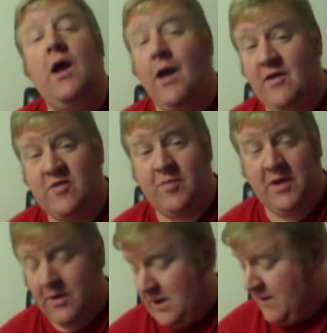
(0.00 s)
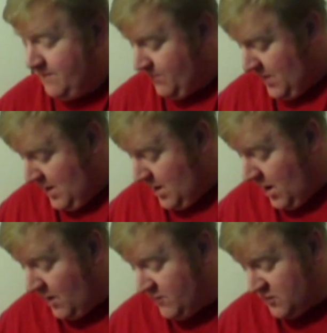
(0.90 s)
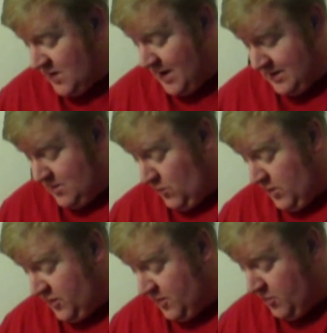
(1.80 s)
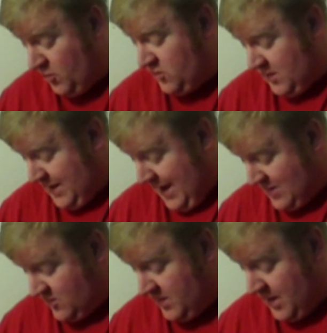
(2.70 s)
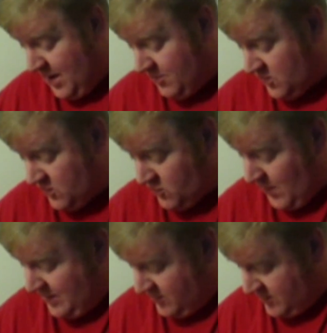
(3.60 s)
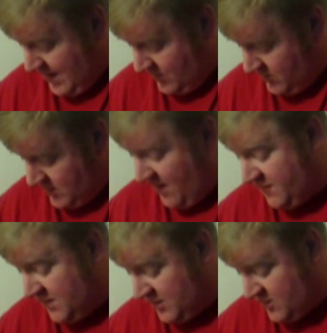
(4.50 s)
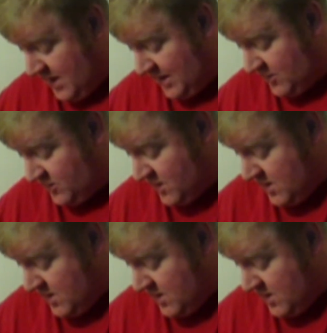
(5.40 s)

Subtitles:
his ability, all of a sudden, with the boost it gets, it becomes a strength 6, toughness 6,